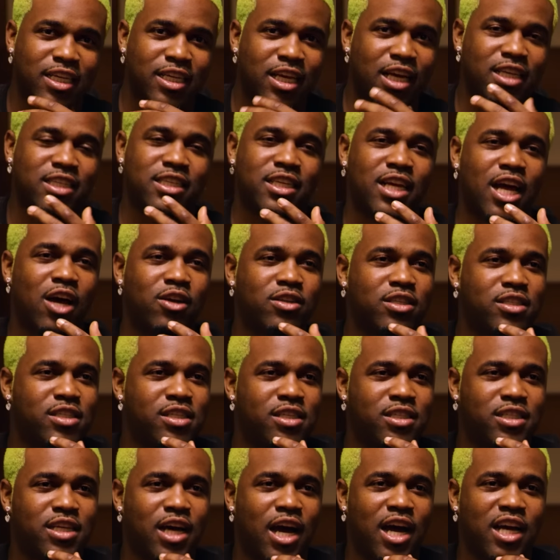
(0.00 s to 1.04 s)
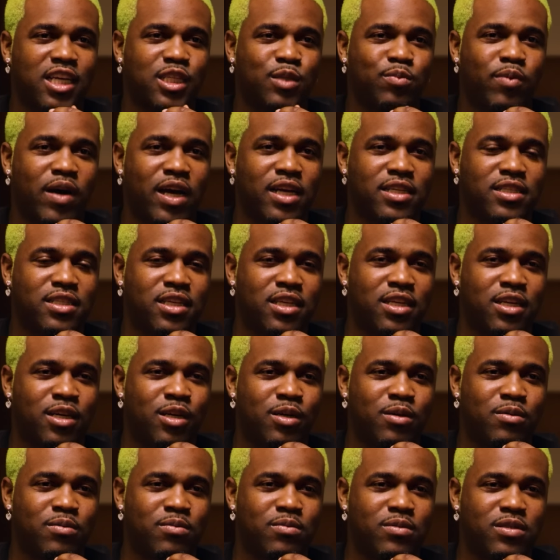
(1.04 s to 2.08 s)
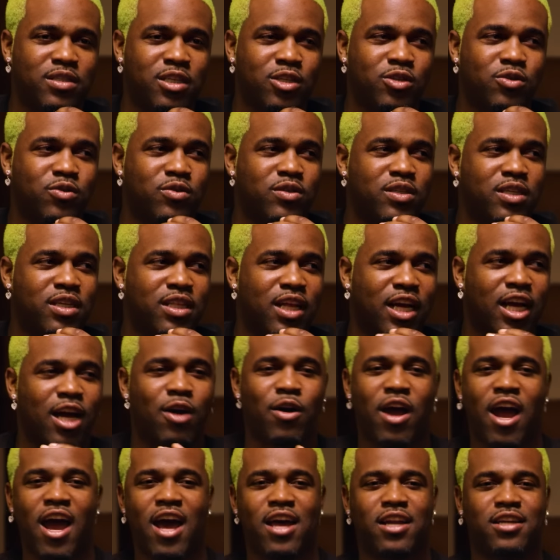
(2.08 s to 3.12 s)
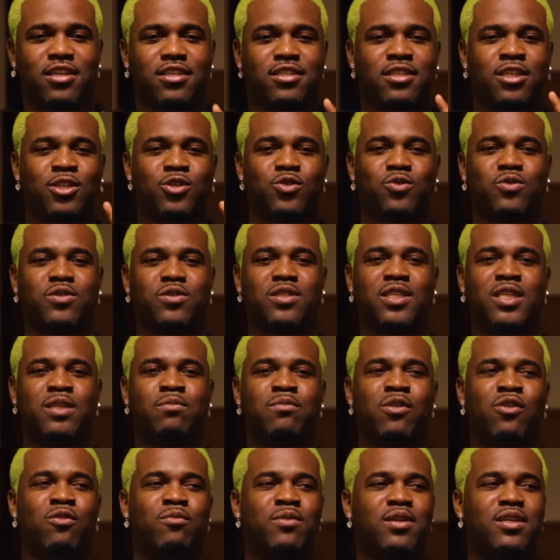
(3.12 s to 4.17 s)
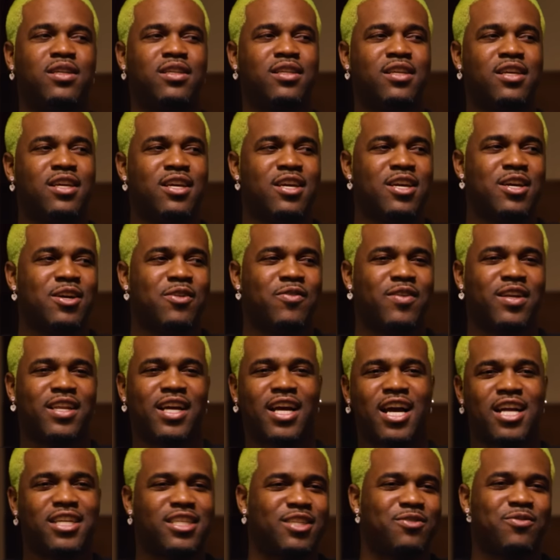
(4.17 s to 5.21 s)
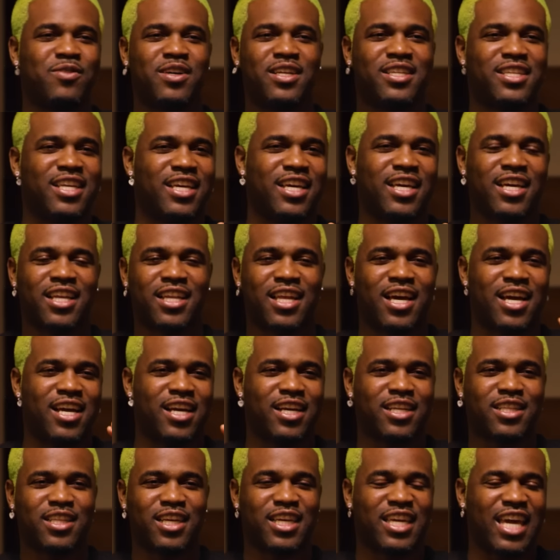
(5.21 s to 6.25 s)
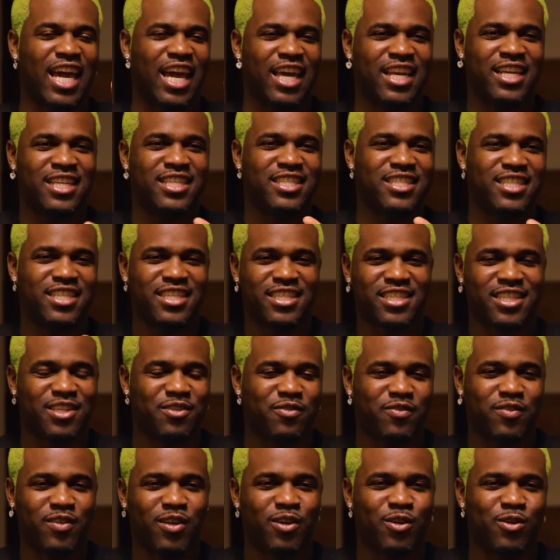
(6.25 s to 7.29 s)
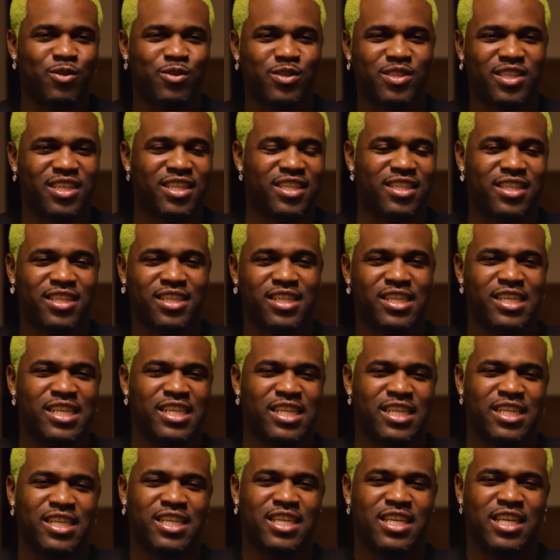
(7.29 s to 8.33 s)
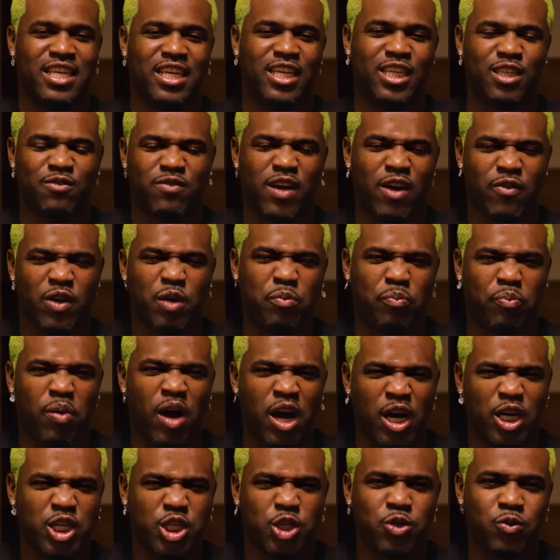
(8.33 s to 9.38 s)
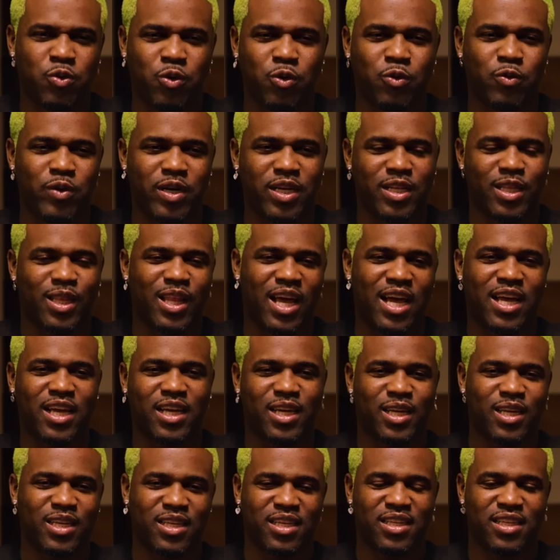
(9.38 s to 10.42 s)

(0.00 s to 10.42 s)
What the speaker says: Yesterday I was listening to Ice Spice and Central C. Like I had a Central C moment where like I just wanted to hear like the cadences and the flows, and he's very punctual with like